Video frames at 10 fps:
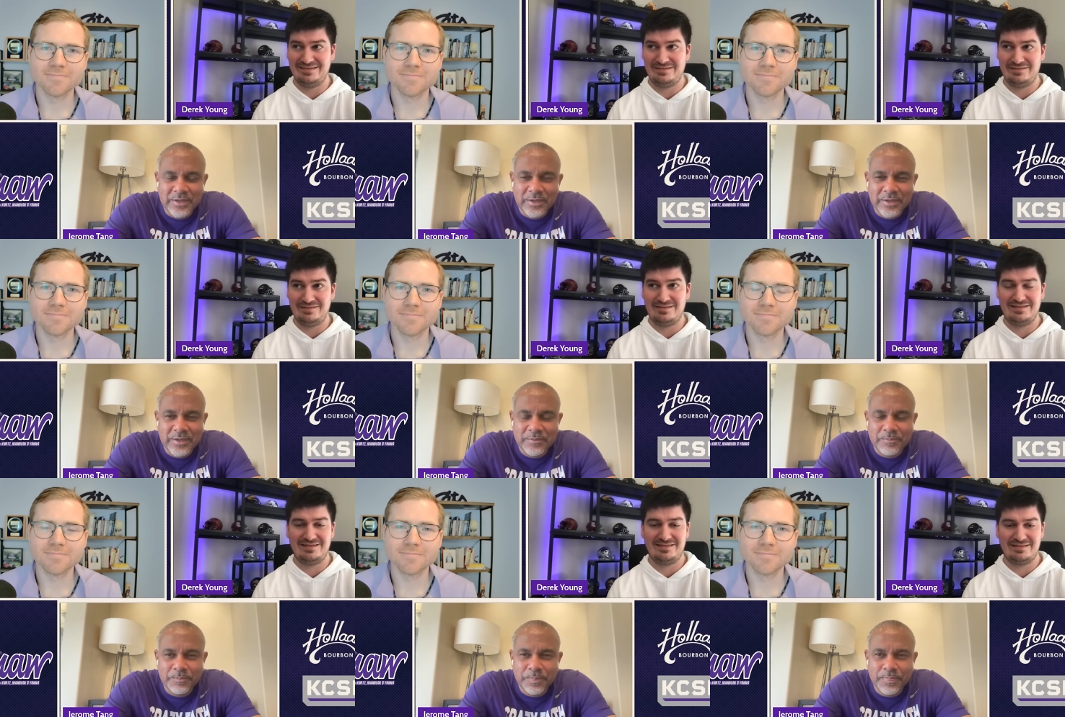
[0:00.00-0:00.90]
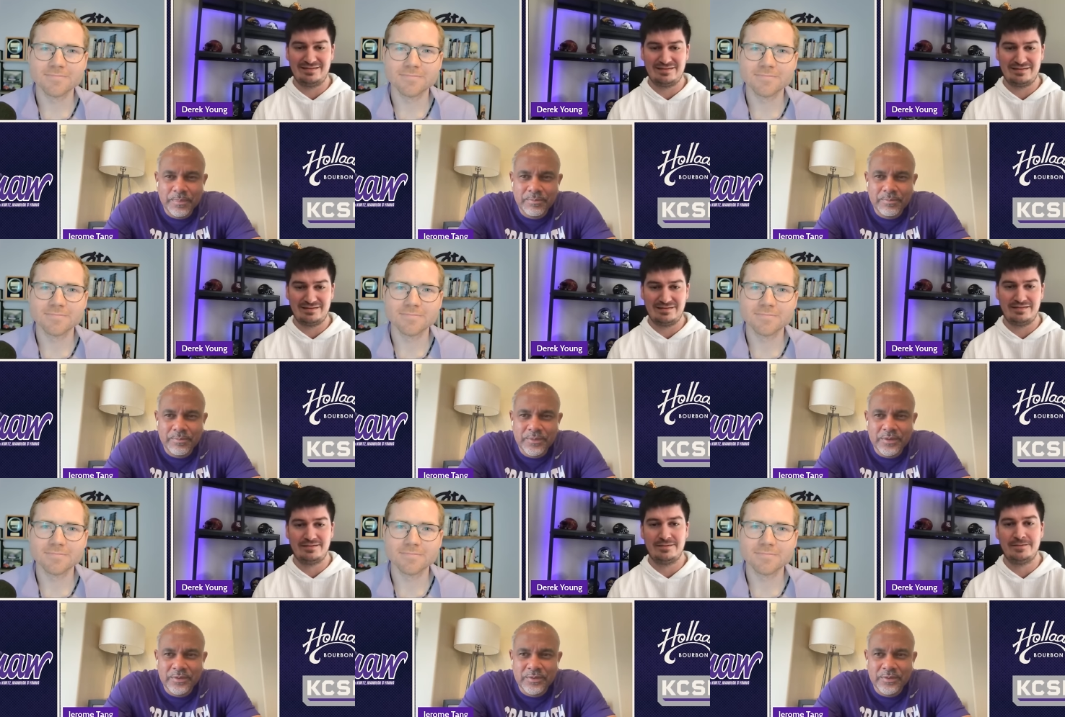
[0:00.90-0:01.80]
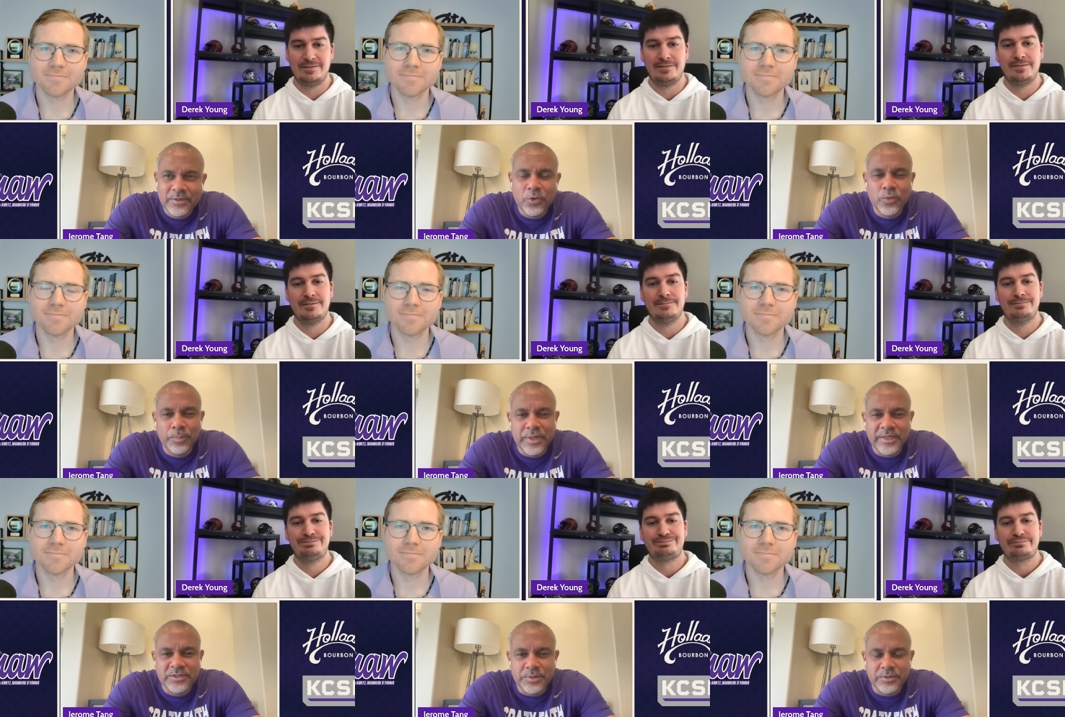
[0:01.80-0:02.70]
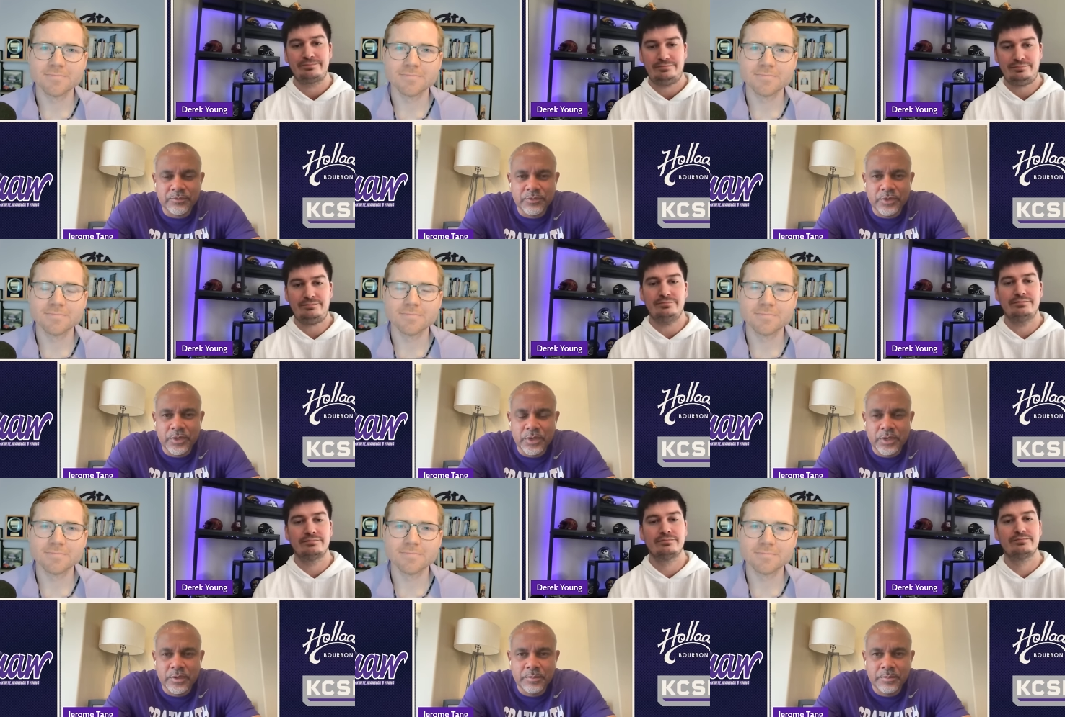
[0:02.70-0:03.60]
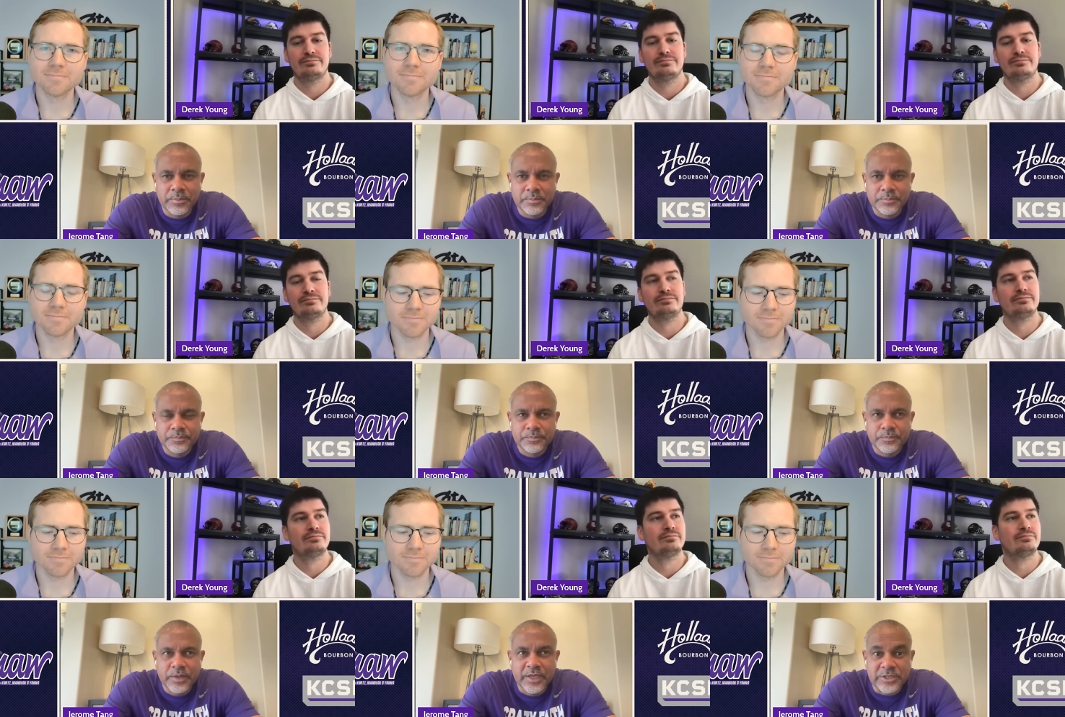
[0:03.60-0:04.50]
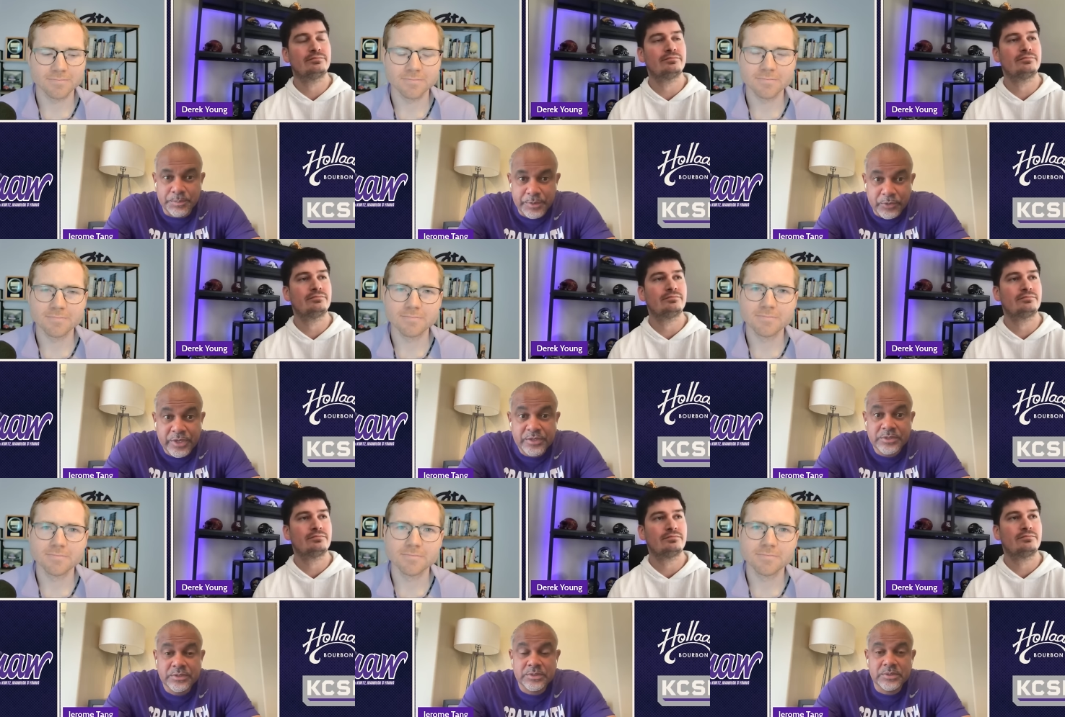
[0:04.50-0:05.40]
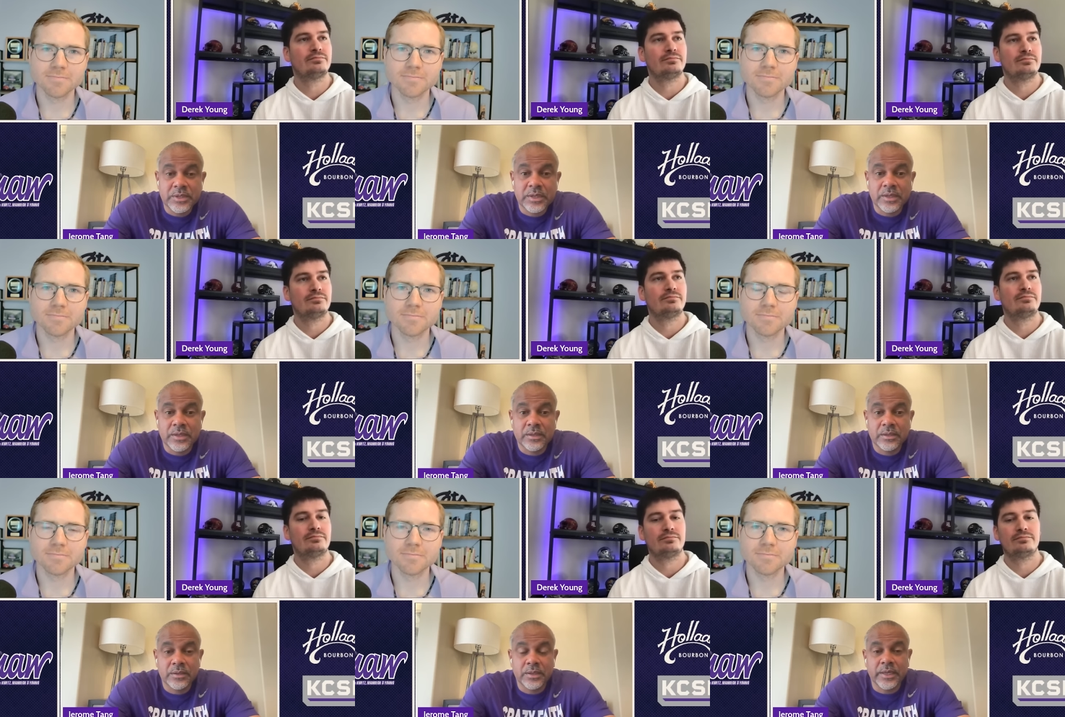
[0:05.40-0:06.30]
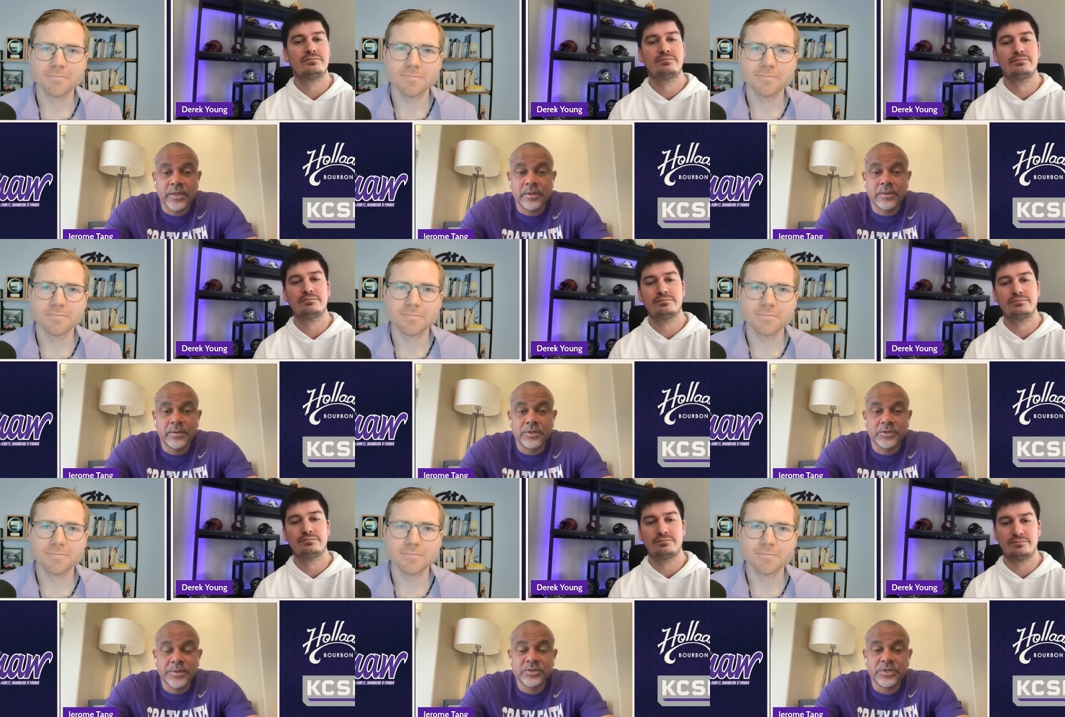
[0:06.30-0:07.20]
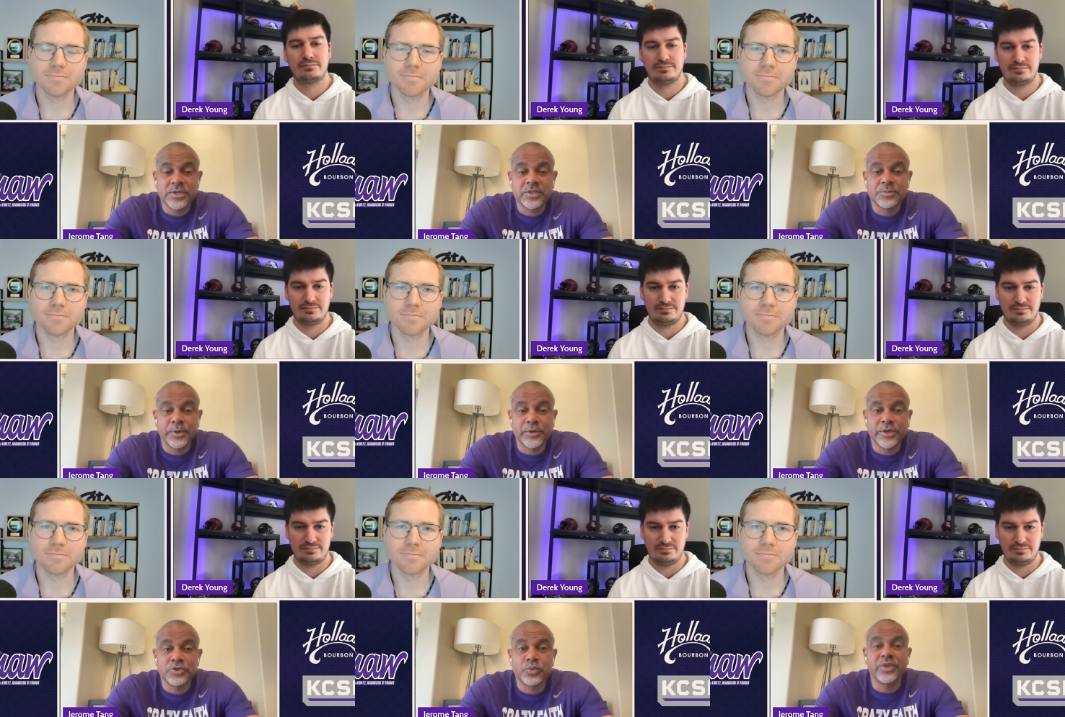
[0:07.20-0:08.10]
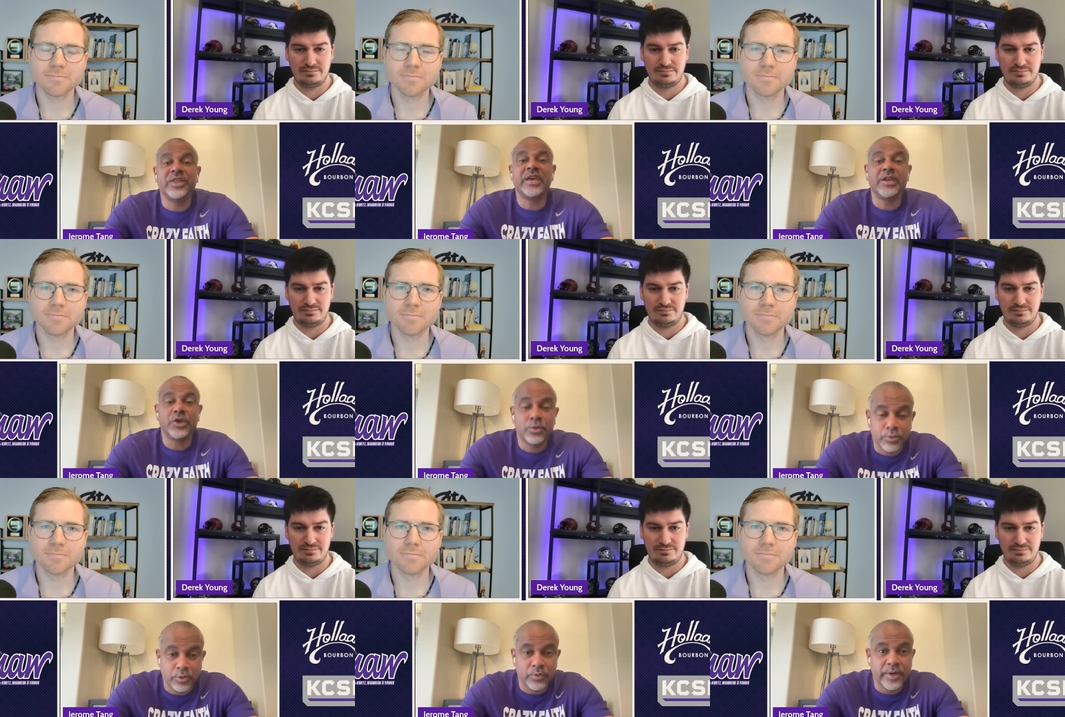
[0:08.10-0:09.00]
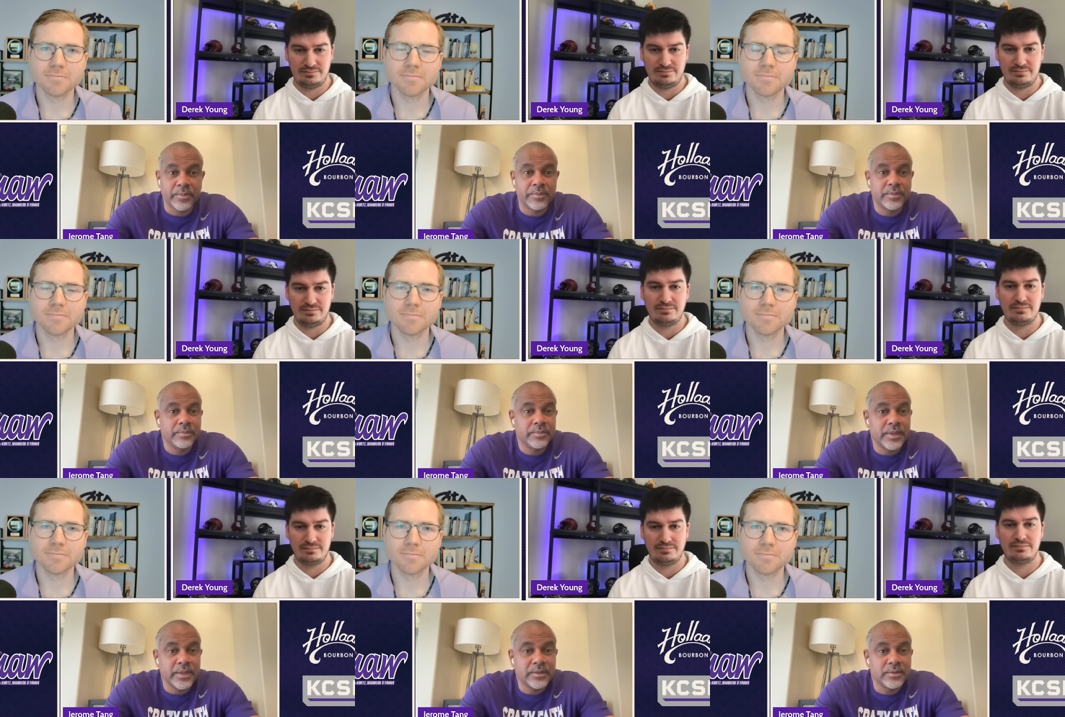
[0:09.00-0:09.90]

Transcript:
Speaker 1: Uh, there no replacement for um, experience and like especially experience within your program. Like